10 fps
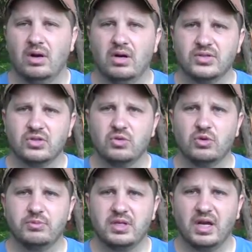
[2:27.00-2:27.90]
Also, it
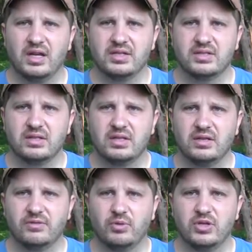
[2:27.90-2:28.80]
would be nice
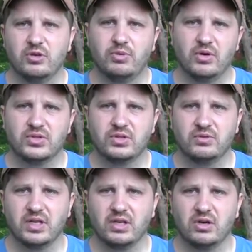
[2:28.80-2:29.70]
if when you post your
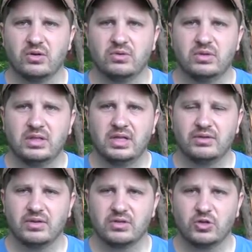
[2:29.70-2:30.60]
video
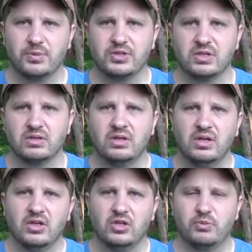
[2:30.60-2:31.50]
in the description,
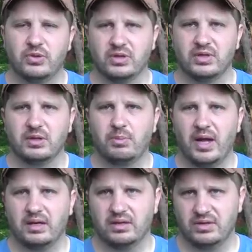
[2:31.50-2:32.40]
you put a link
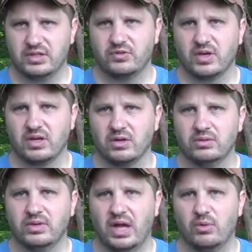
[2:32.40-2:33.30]
back to this
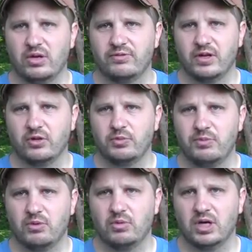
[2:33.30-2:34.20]
video. That way, if other
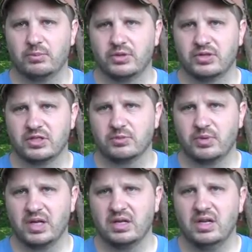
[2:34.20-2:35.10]
people want to
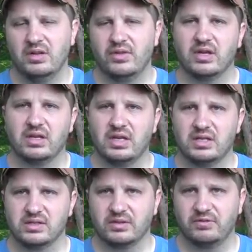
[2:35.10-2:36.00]
participate, they can
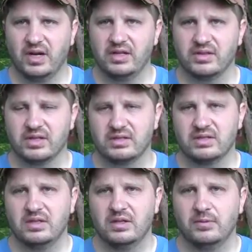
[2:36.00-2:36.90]
easily find
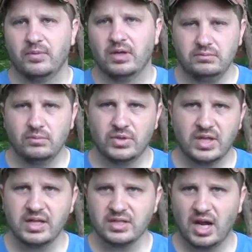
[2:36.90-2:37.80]
this.
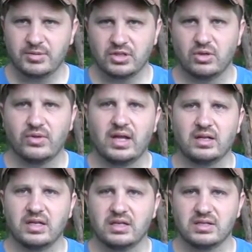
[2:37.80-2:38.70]
But that's optional.
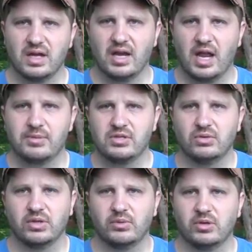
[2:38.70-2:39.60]
That link is not
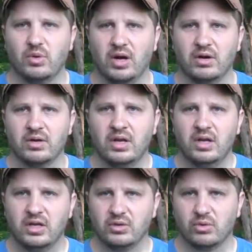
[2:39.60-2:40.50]
absolutely required
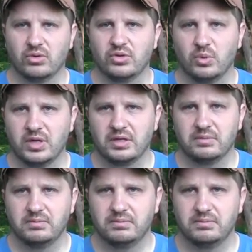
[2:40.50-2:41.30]
in order to win.